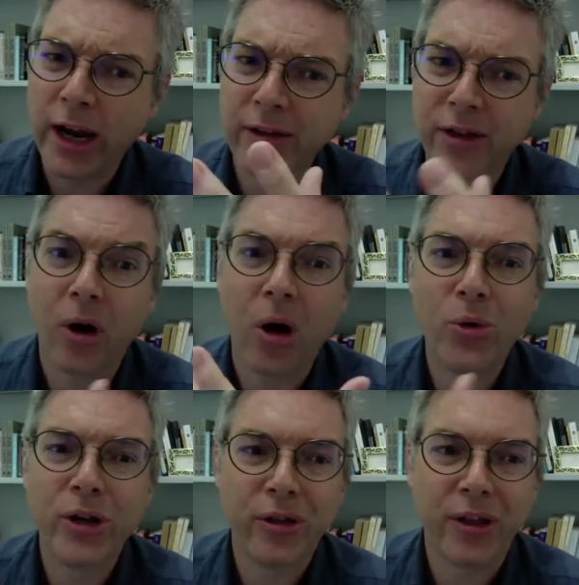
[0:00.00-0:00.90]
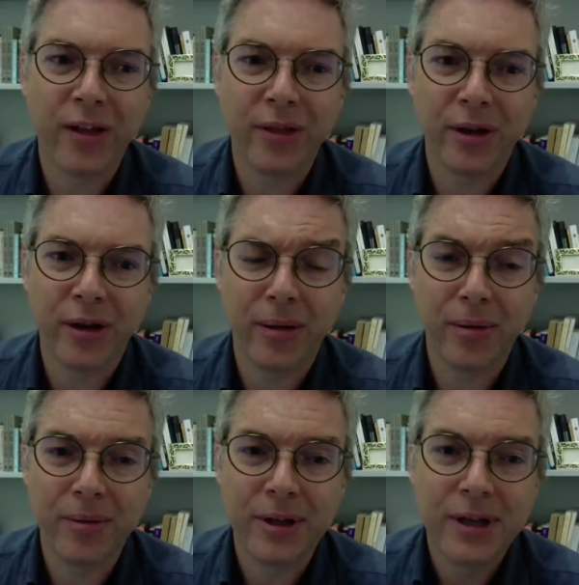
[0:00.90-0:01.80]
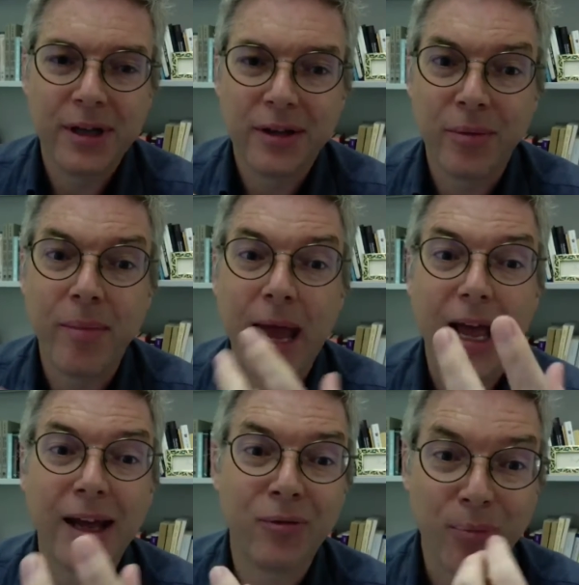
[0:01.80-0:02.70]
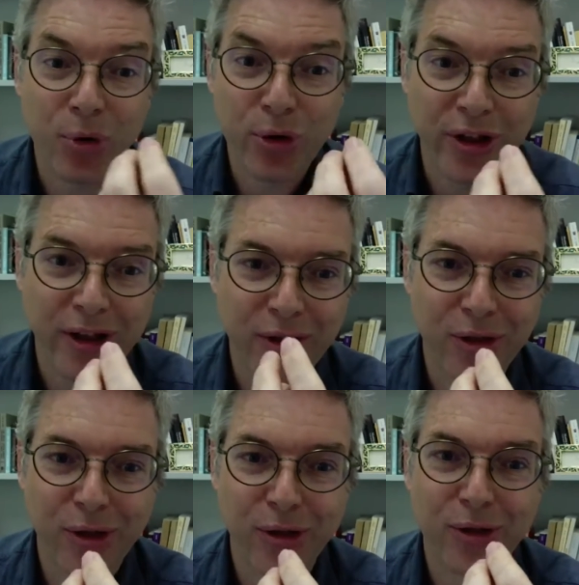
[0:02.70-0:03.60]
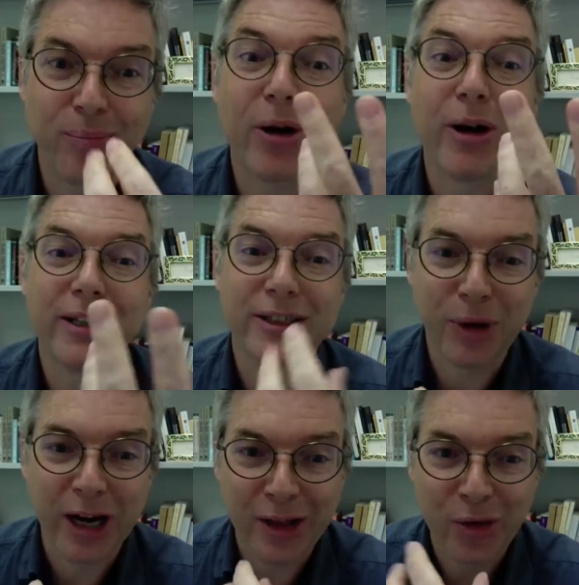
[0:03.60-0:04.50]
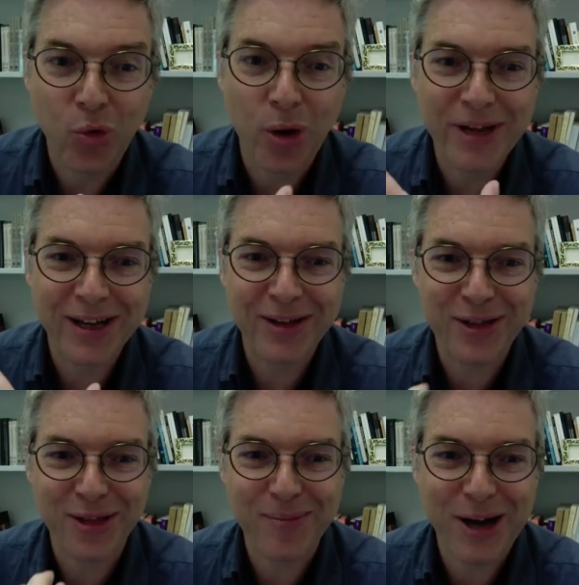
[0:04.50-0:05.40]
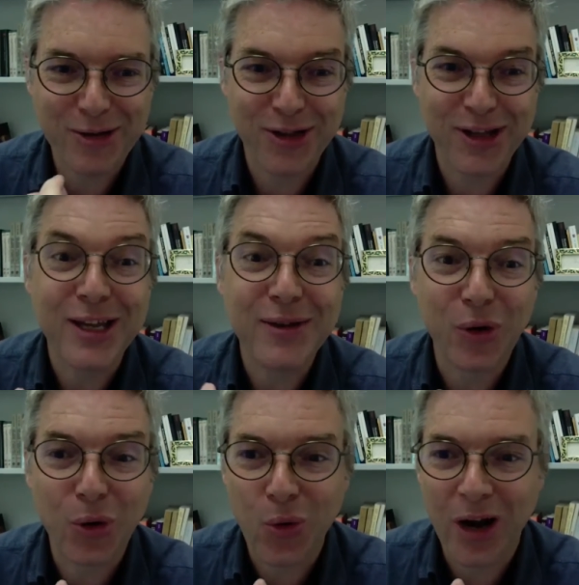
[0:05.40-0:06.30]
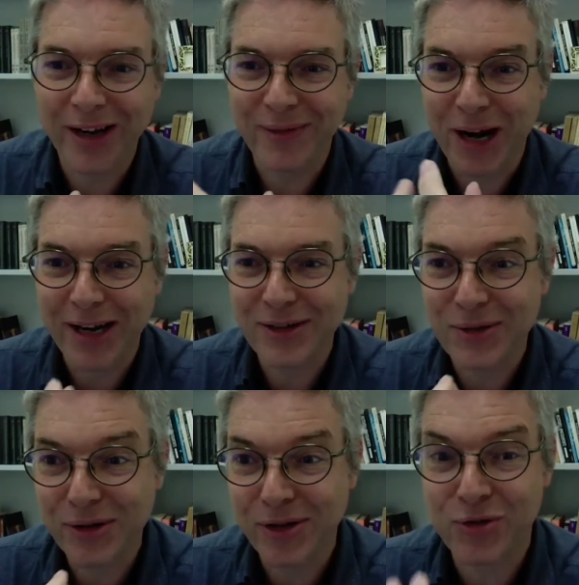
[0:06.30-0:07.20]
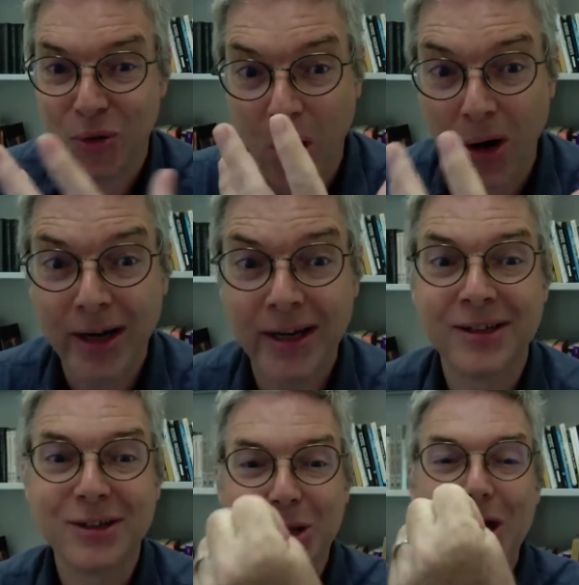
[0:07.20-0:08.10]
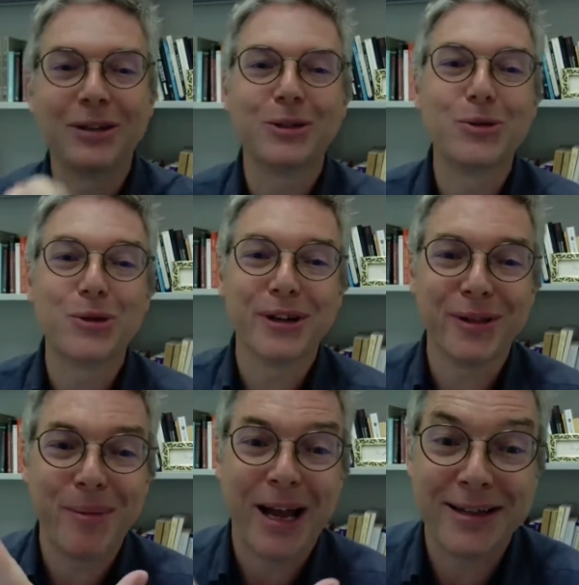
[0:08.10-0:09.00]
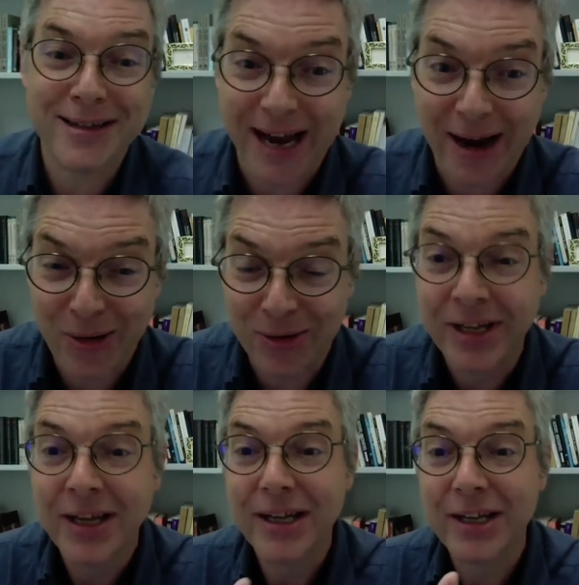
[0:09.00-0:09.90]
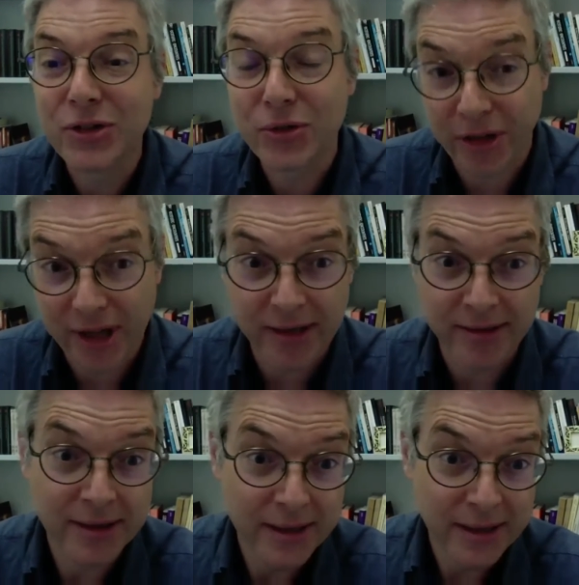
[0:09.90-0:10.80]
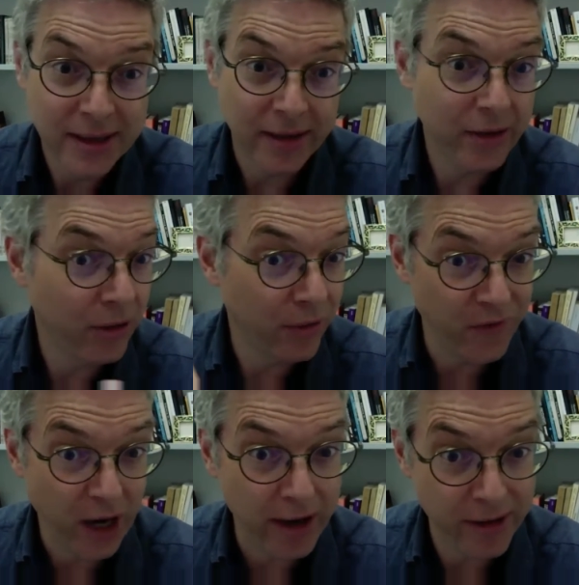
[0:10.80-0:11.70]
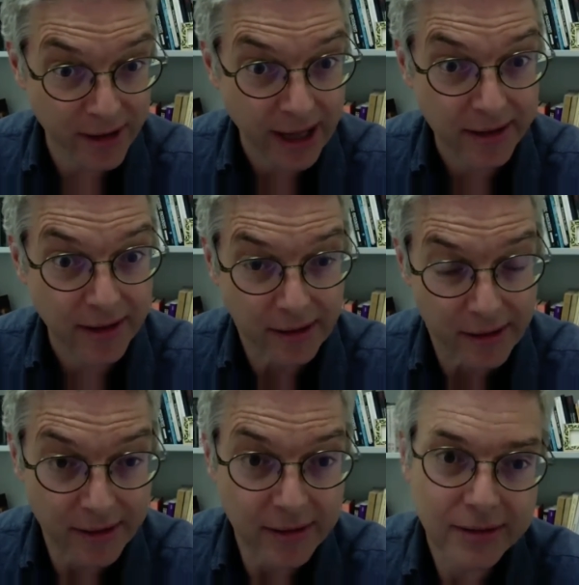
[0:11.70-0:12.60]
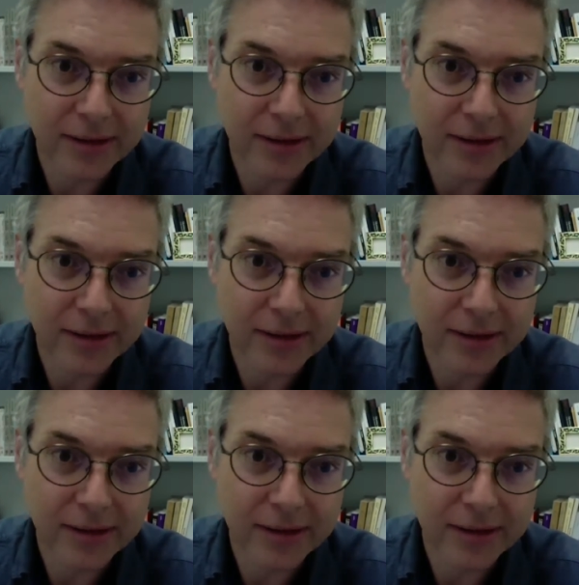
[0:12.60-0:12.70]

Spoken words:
is it always that the man represents the spirit, right, and the woman somehow is the evil one, right, who is luring the man down into sin, and this is very sexist.